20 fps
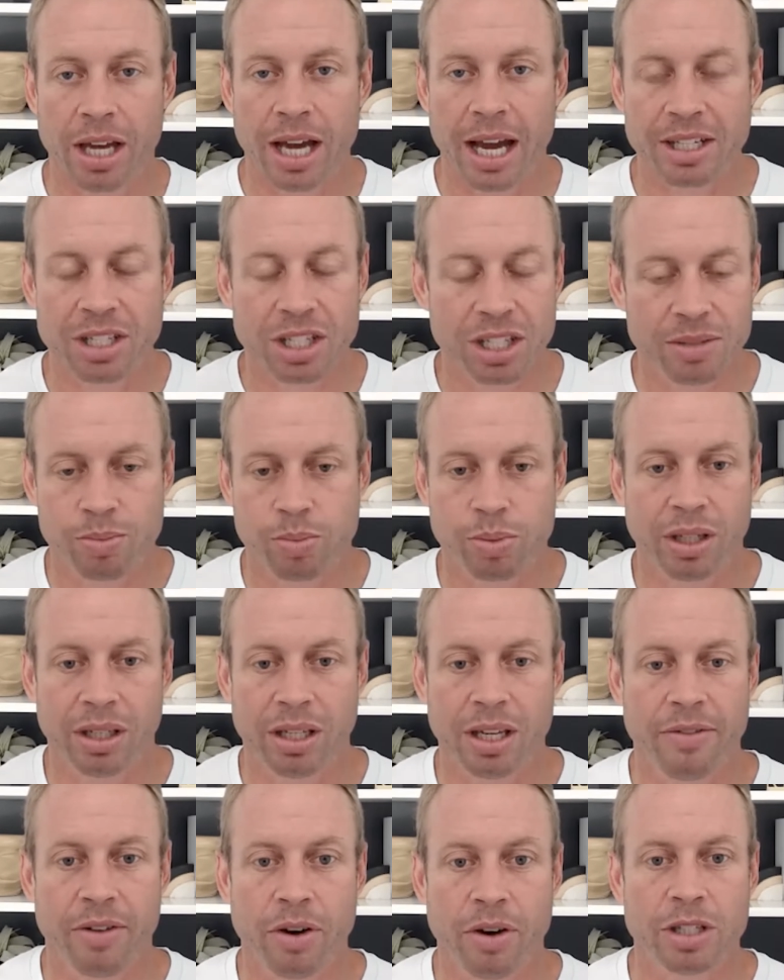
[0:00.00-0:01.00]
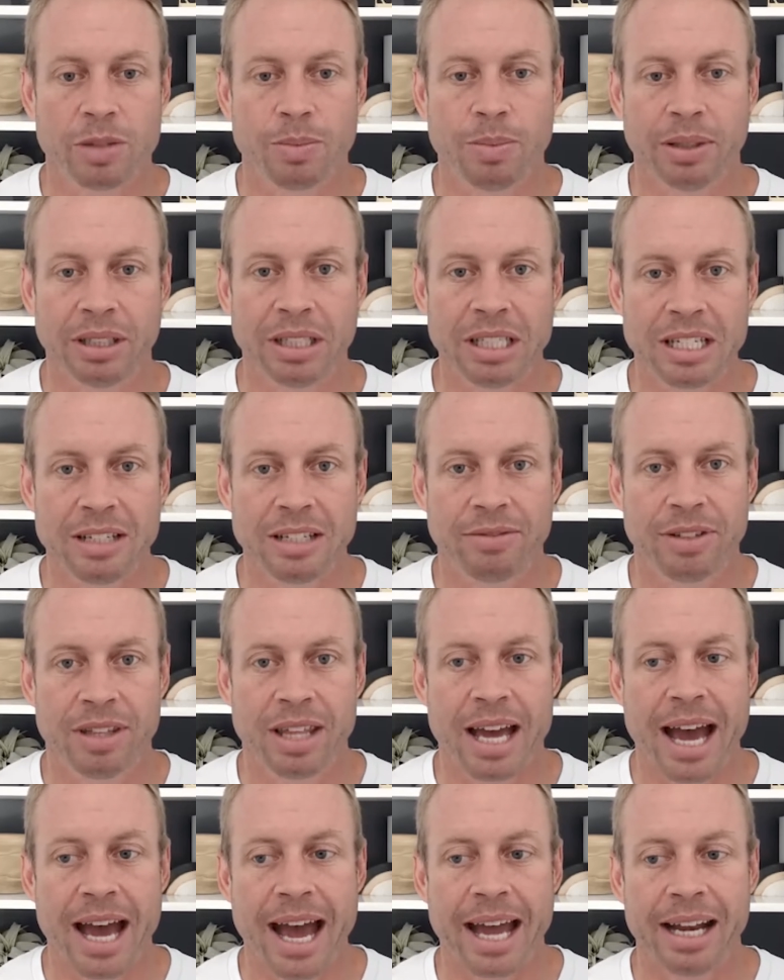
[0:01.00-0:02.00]
I just really have always believed
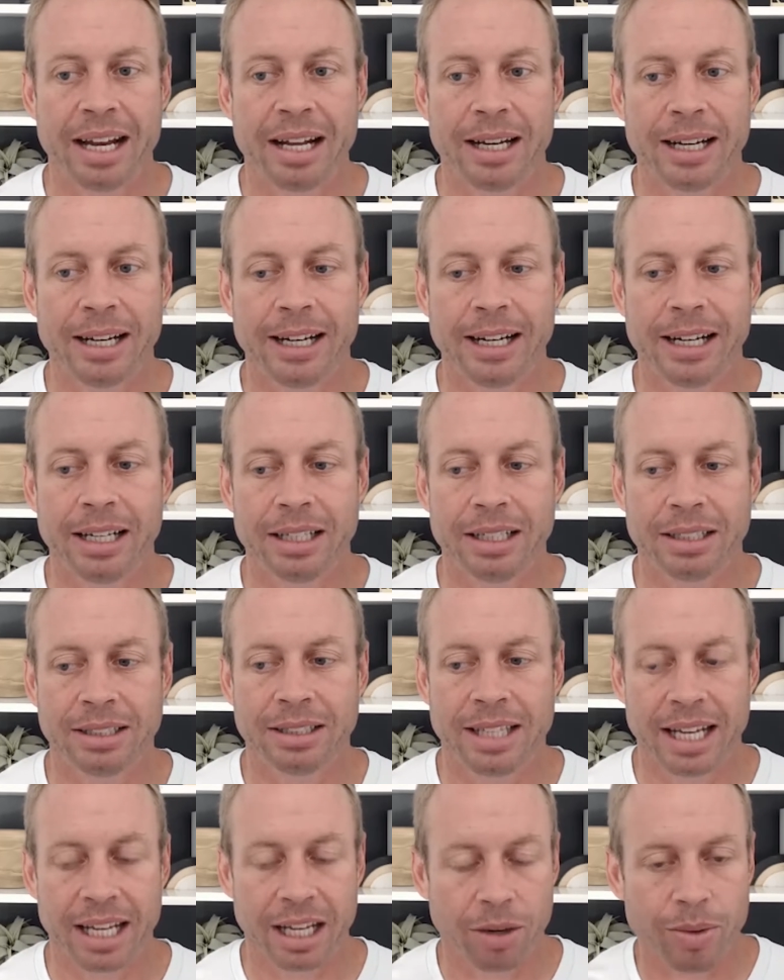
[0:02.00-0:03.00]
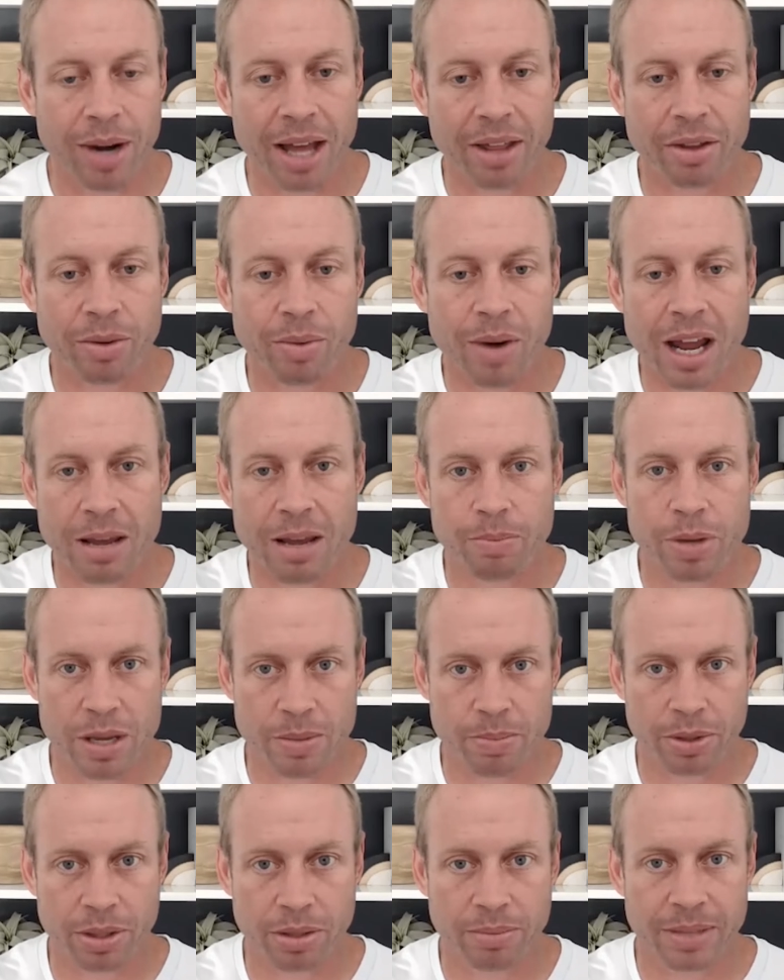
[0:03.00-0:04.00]
that getting around the right
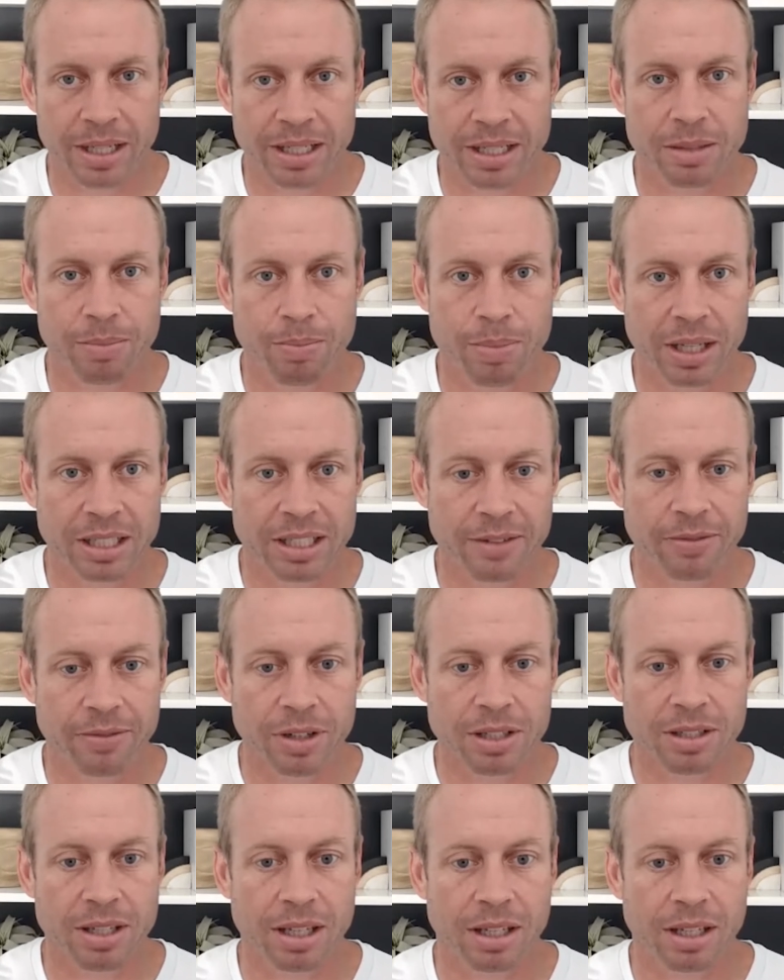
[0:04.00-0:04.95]
people makes a big difference.